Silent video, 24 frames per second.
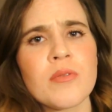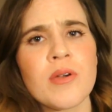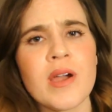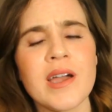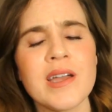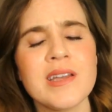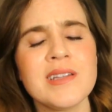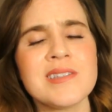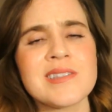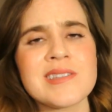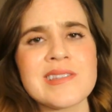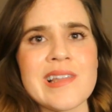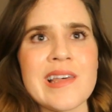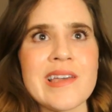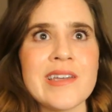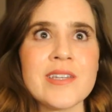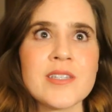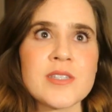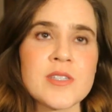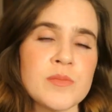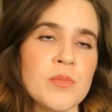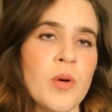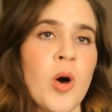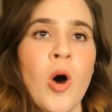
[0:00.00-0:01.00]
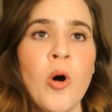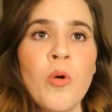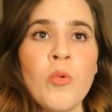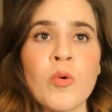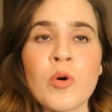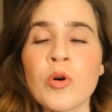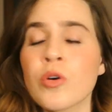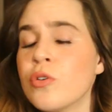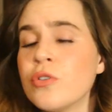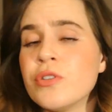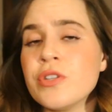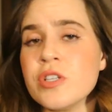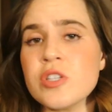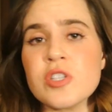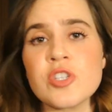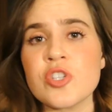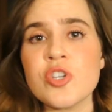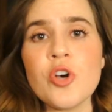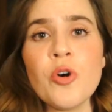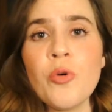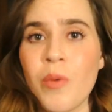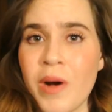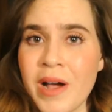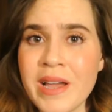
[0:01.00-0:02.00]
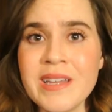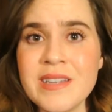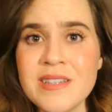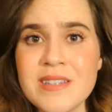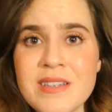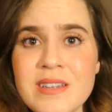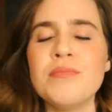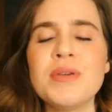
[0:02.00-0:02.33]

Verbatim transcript: rides like Small World and Snow White?